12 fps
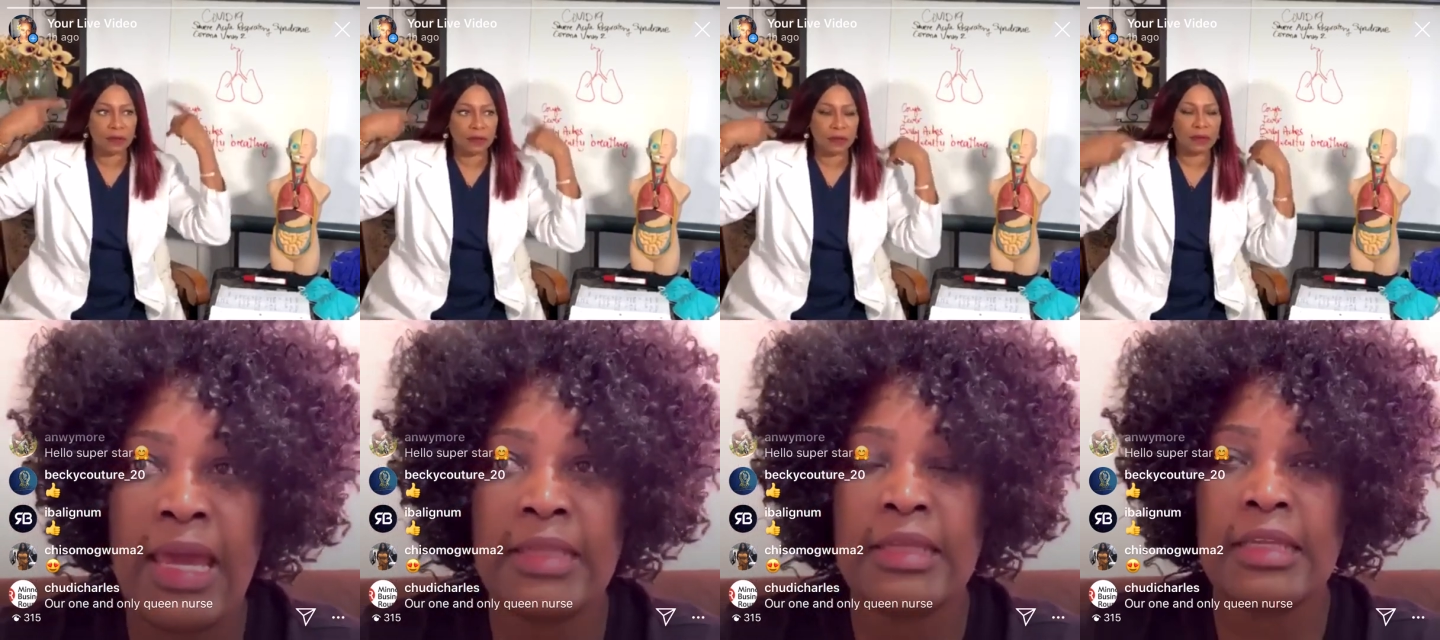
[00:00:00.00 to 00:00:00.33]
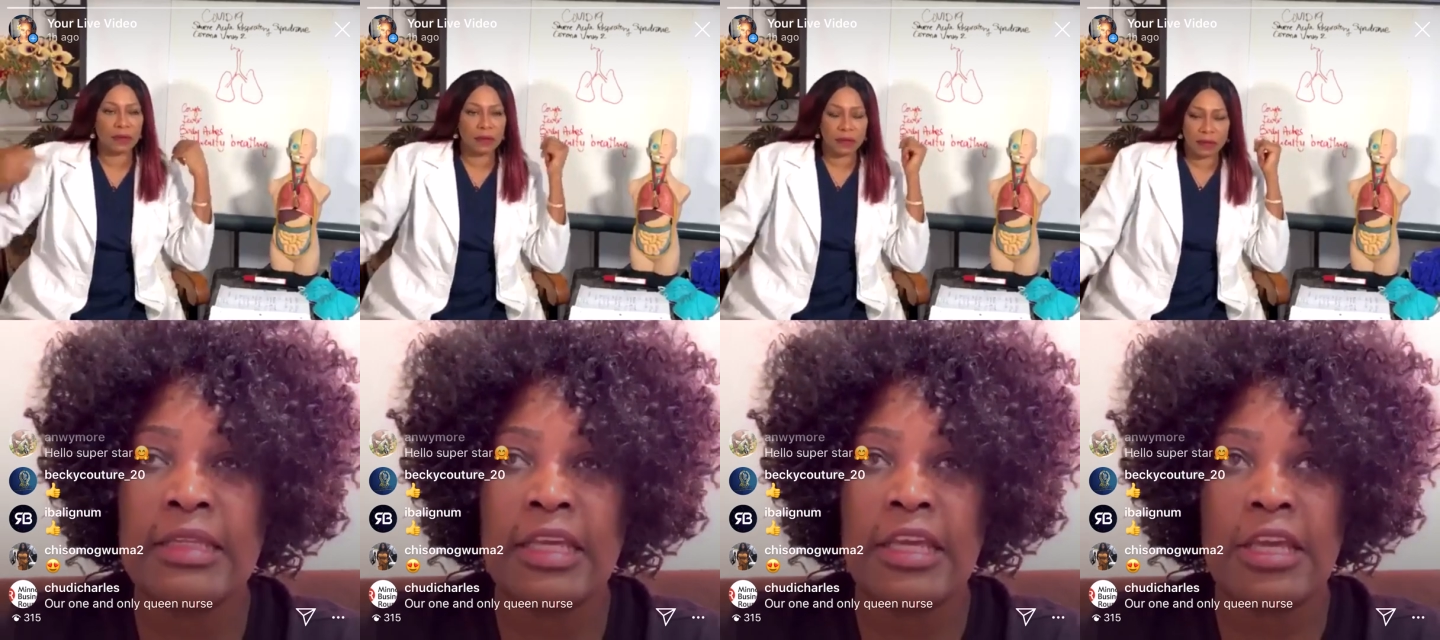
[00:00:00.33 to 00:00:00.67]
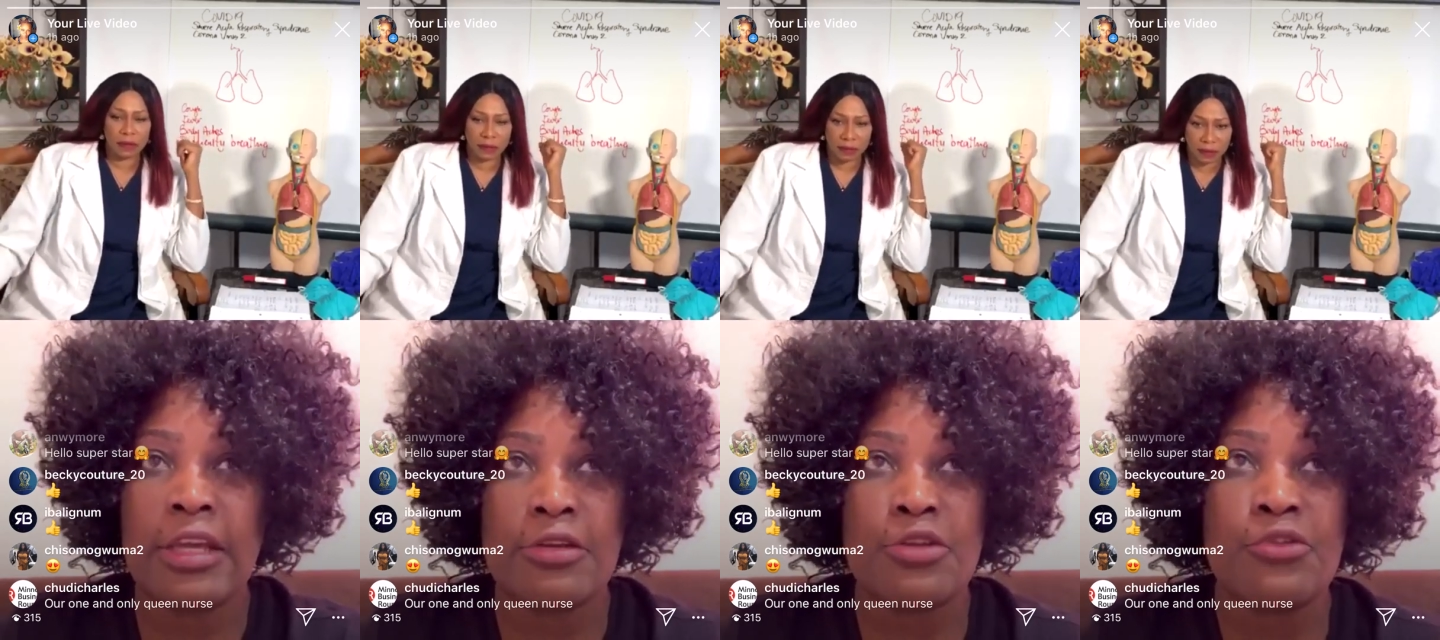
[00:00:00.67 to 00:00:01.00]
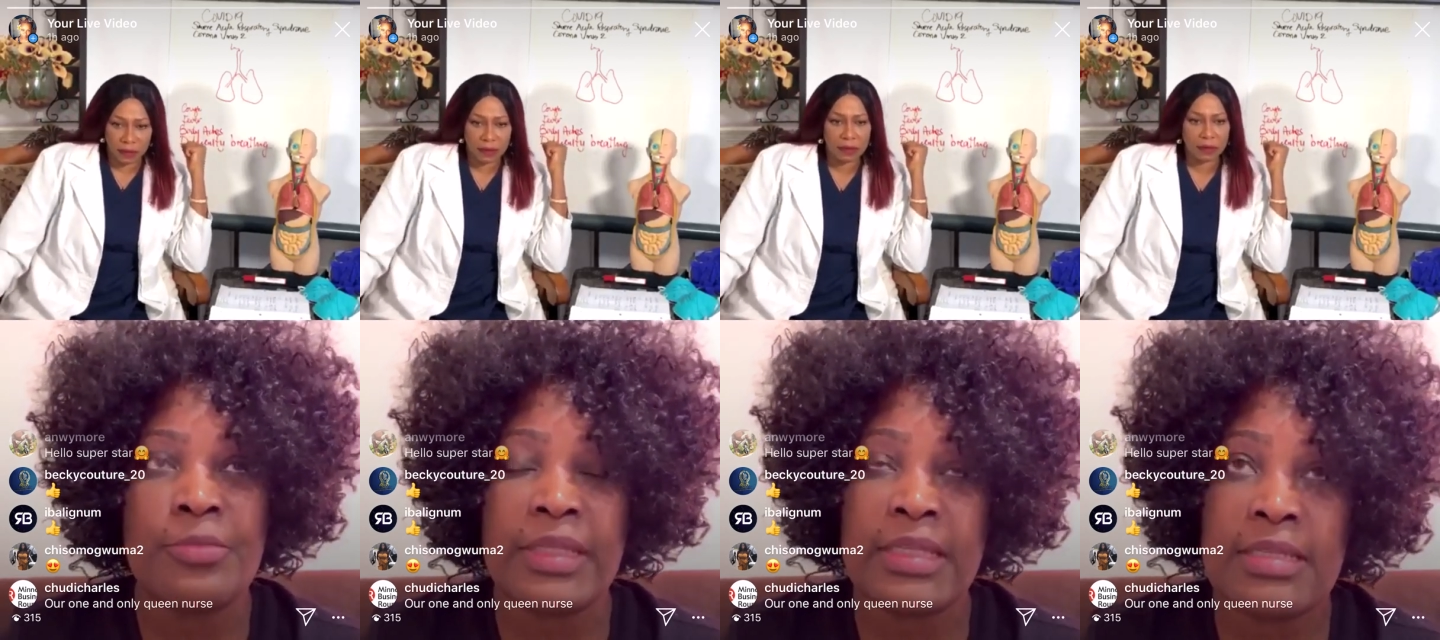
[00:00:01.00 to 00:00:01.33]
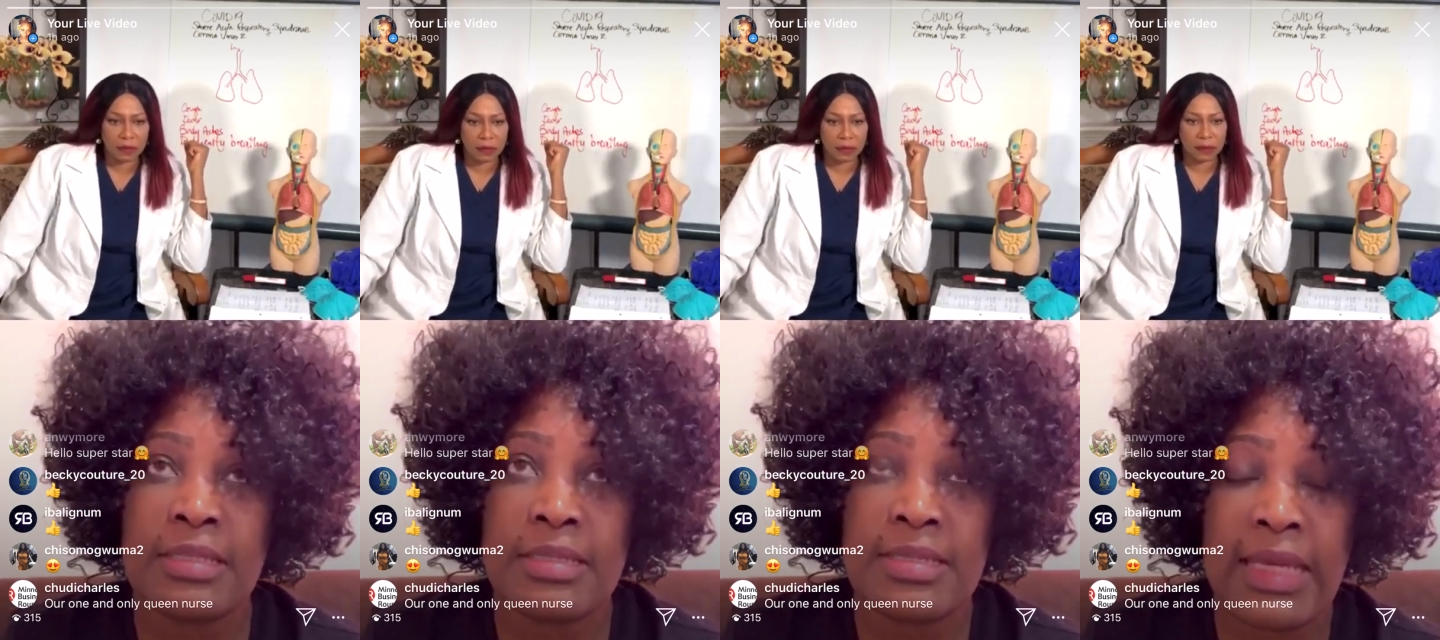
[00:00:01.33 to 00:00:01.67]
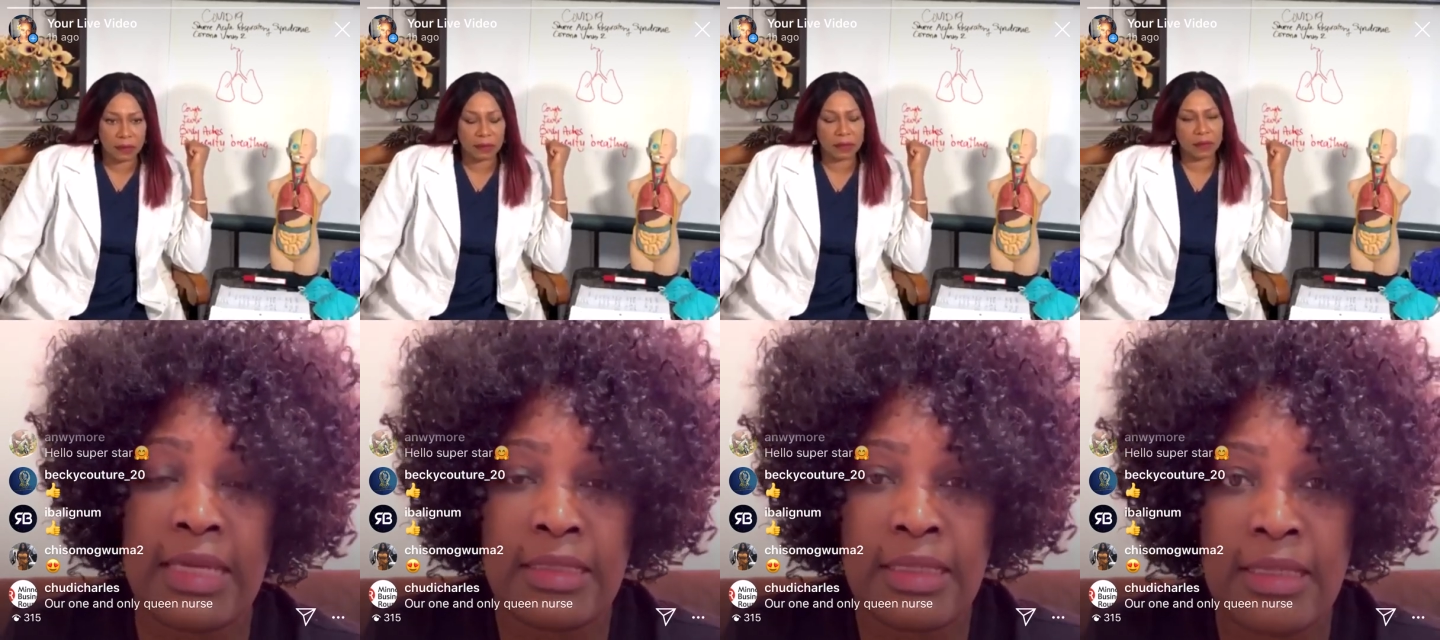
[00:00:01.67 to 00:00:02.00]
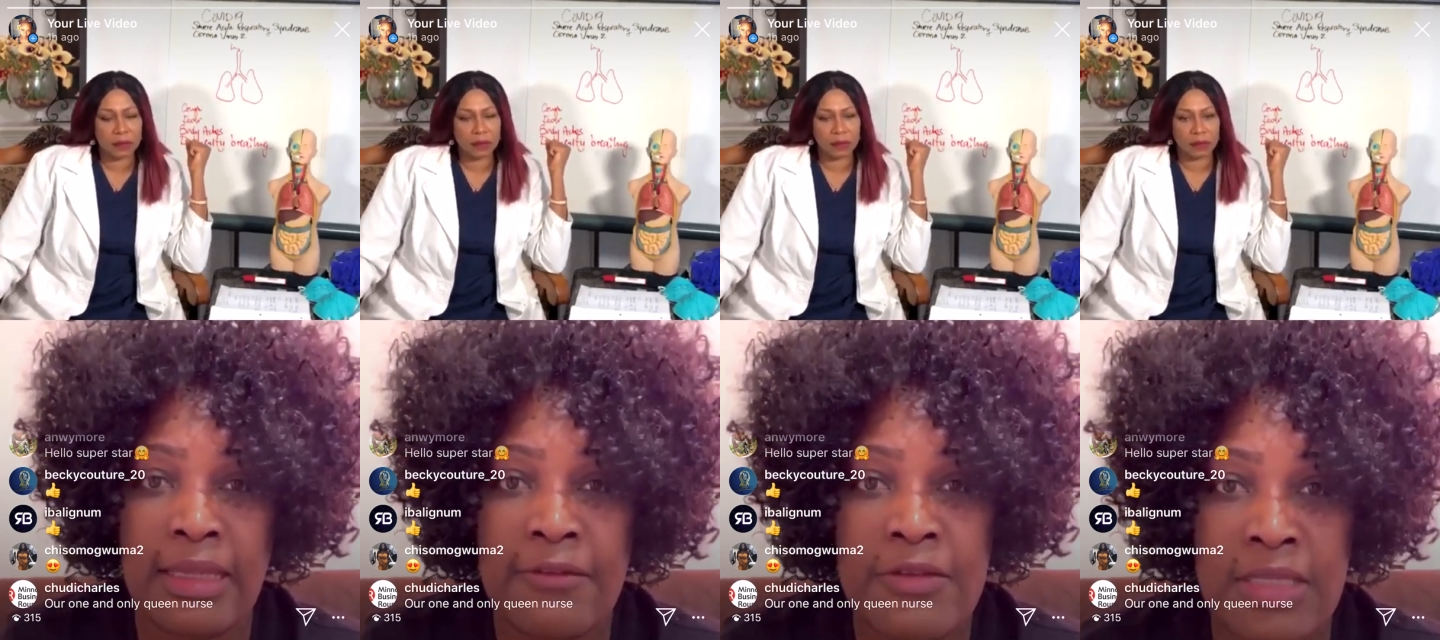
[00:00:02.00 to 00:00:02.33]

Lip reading: in the hair too, because they're saying it lives in